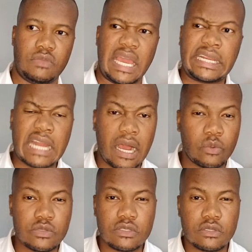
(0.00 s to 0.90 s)
8
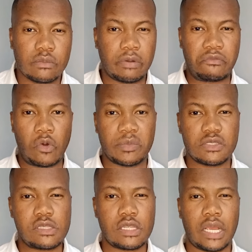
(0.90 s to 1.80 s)
hours
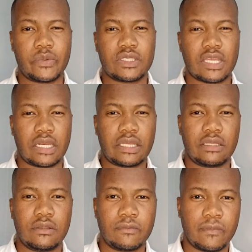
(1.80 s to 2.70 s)
performance I was getting
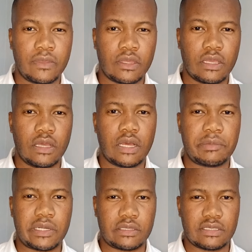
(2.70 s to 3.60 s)

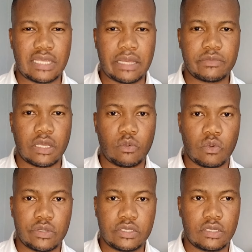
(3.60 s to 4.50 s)
out of the times I
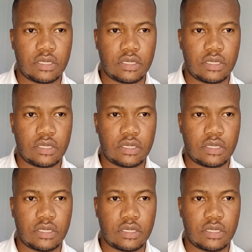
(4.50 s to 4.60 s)
wore it.